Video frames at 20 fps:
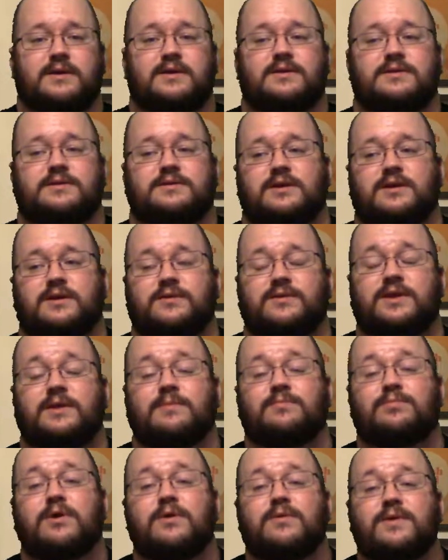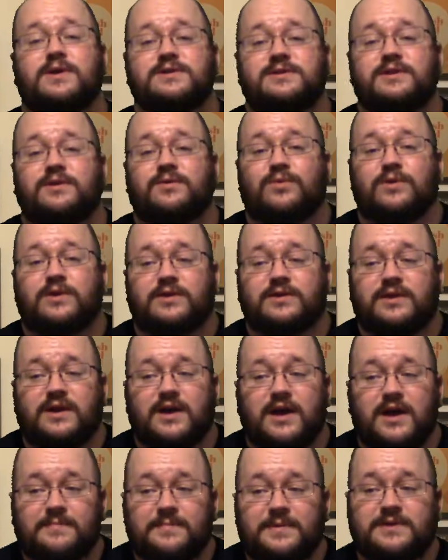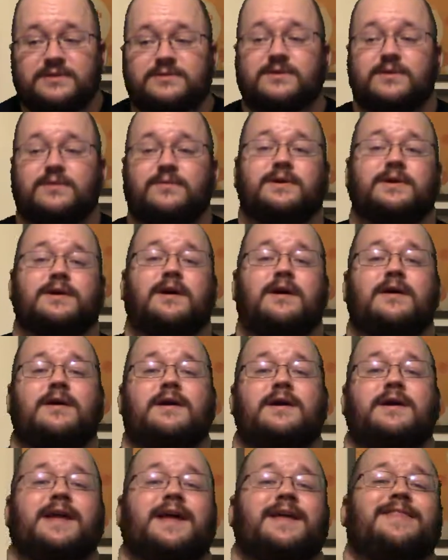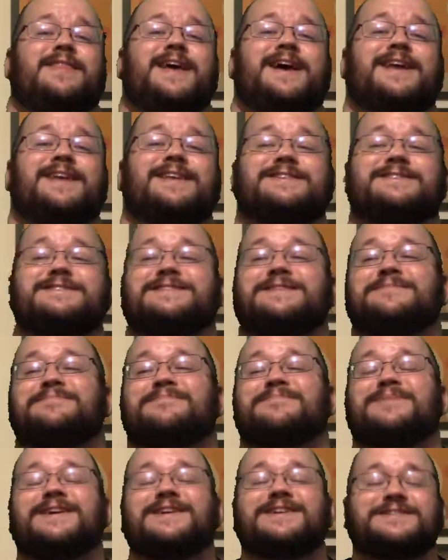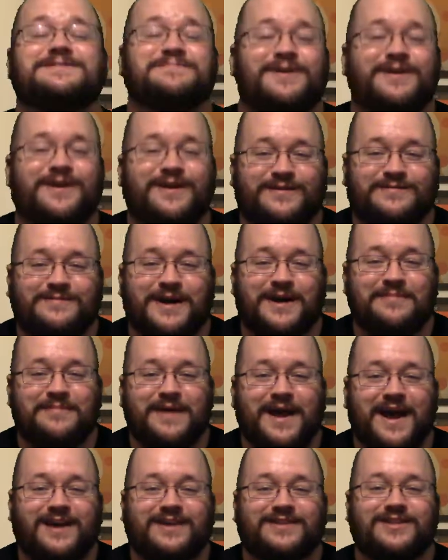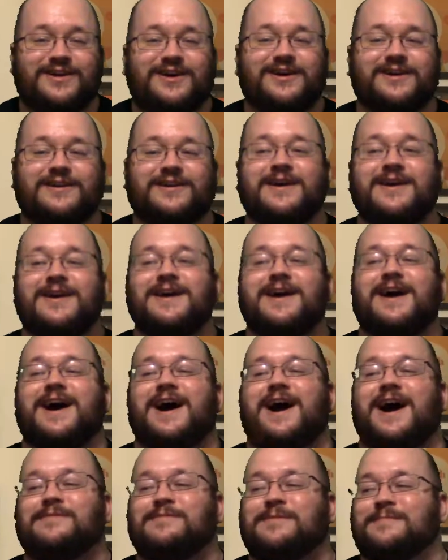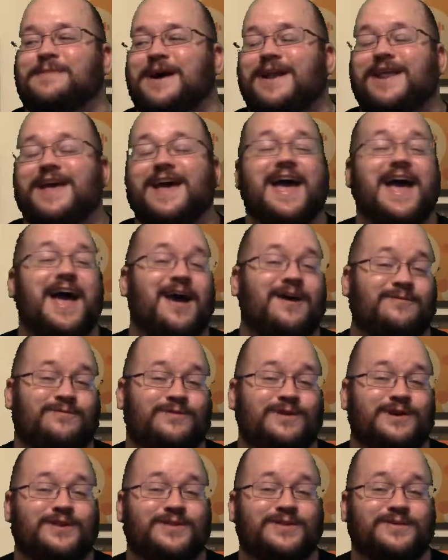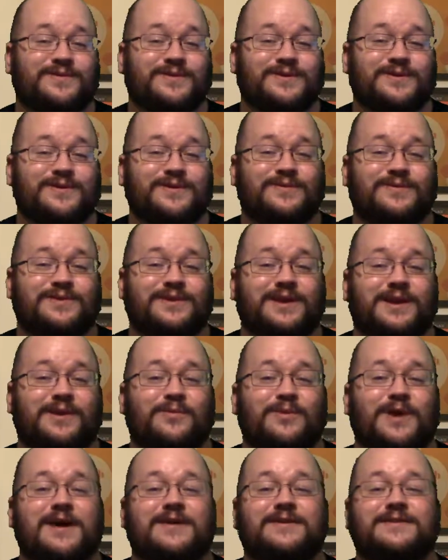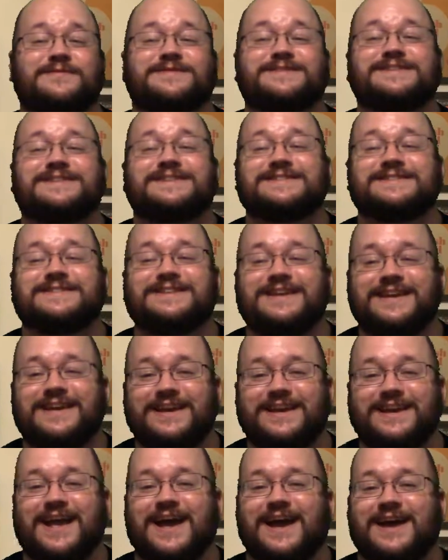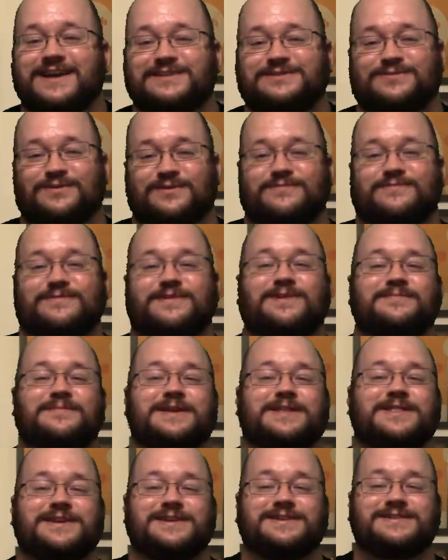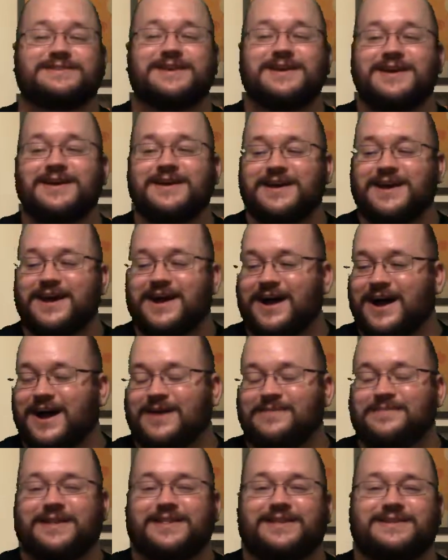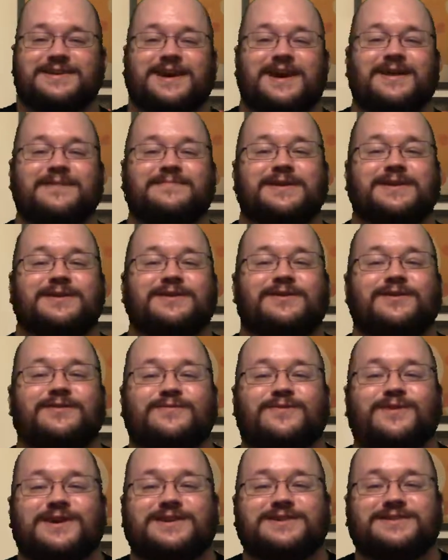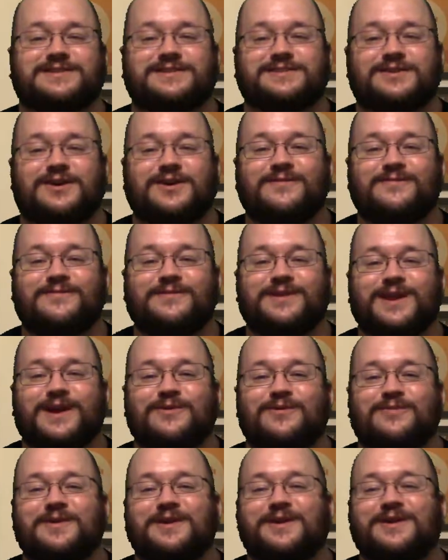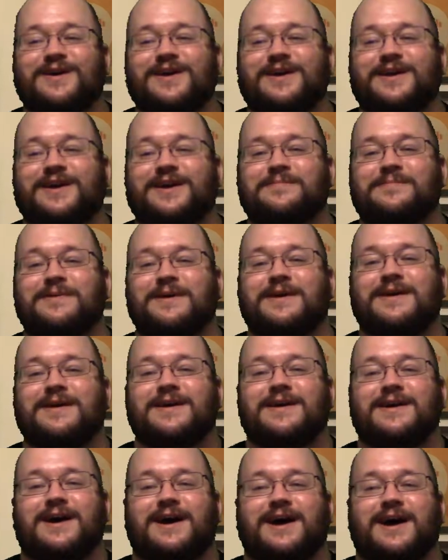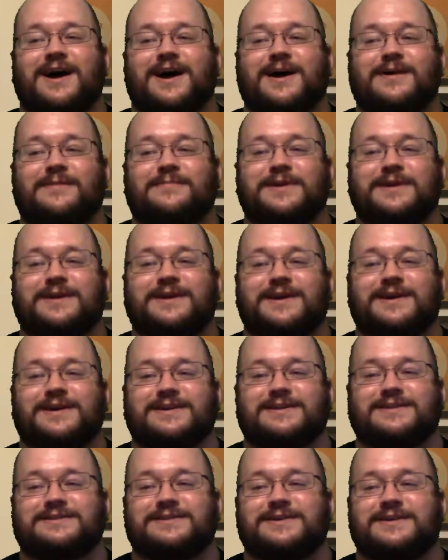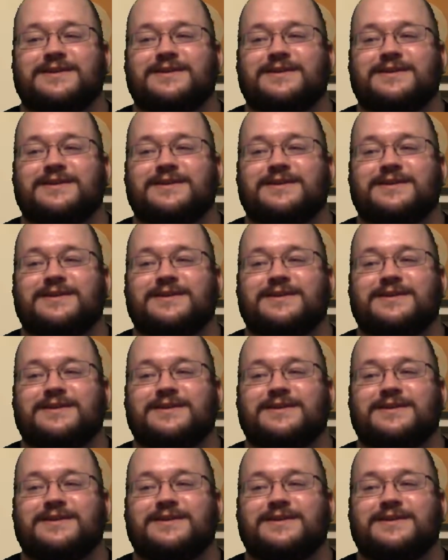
So the Pro Wrestling World Cup is going on, and that is the biggest part of my backlog. I'm about halfway through the round of 16 as we're filming this. By the time that you have watched this, hopefully I will be caught up, because